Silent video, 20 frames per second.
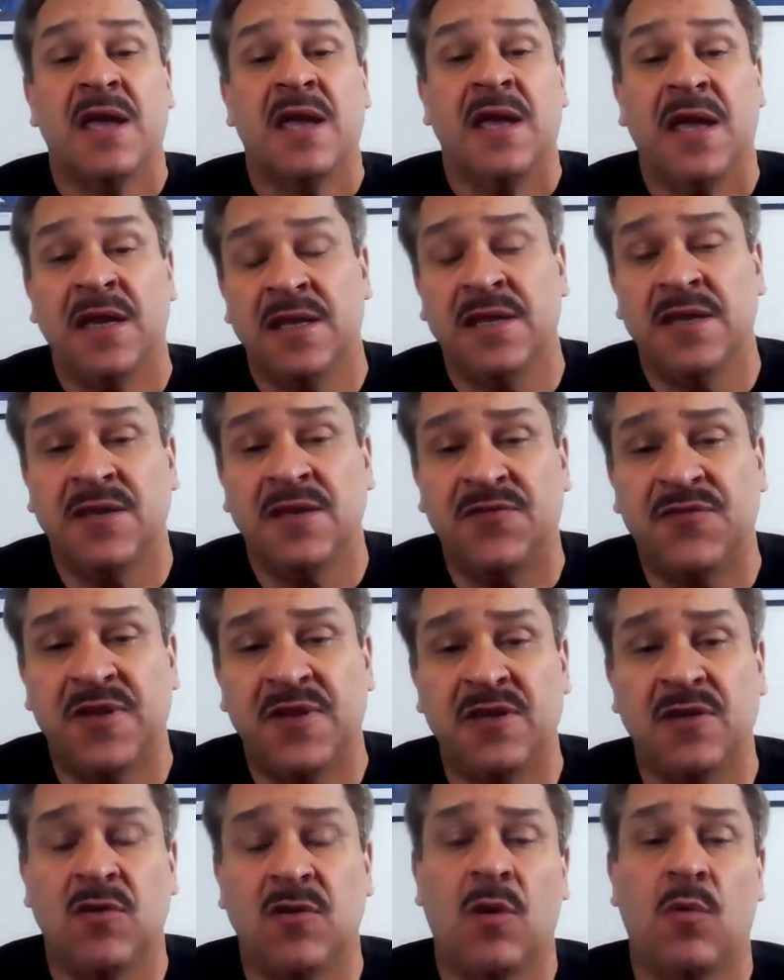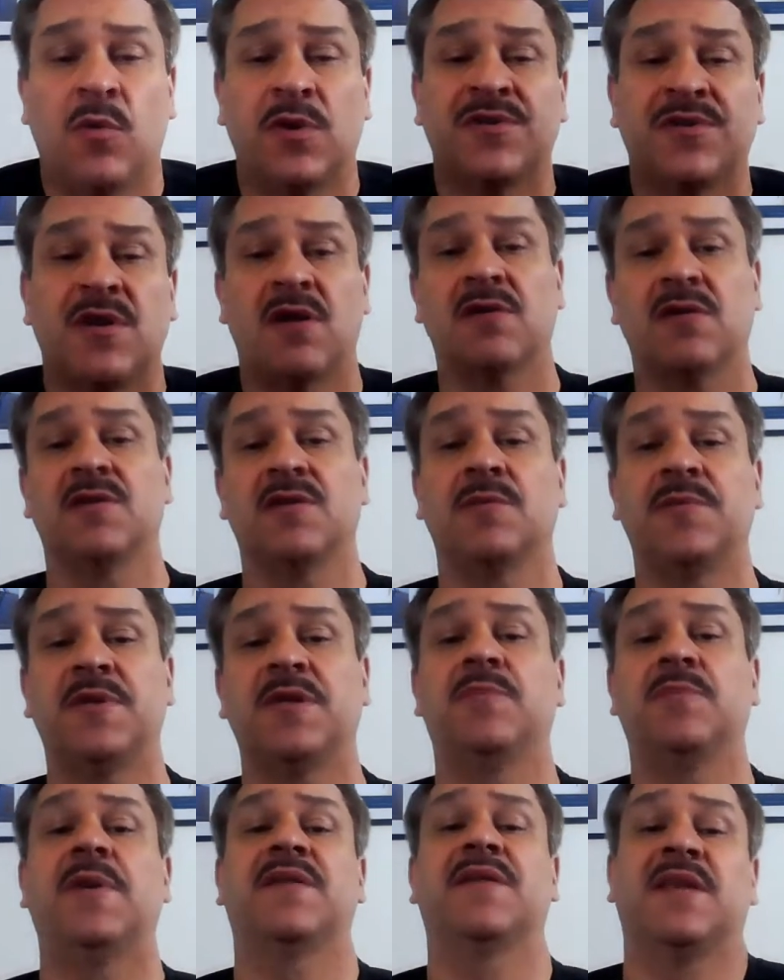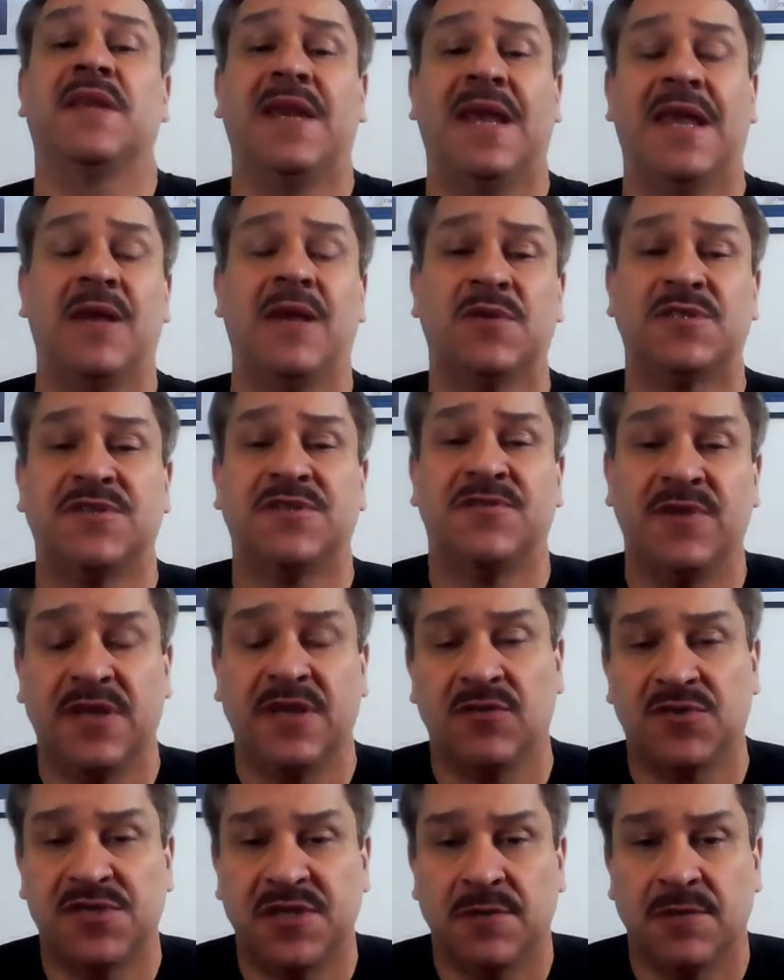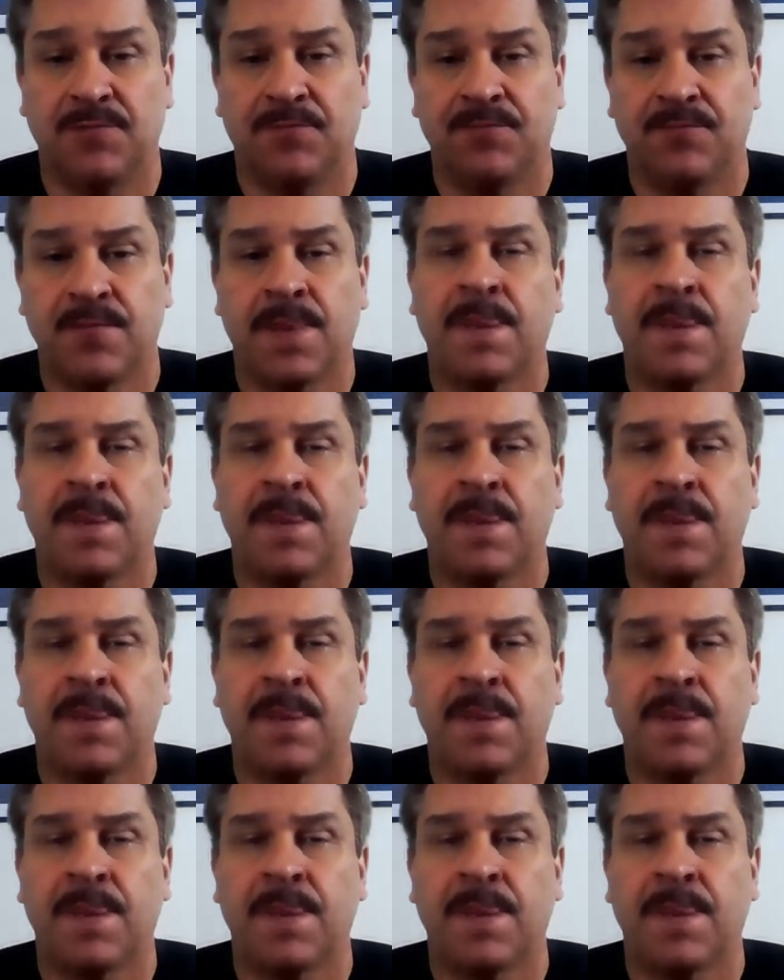And in this video, I want to talk a little bit about the language of leadership.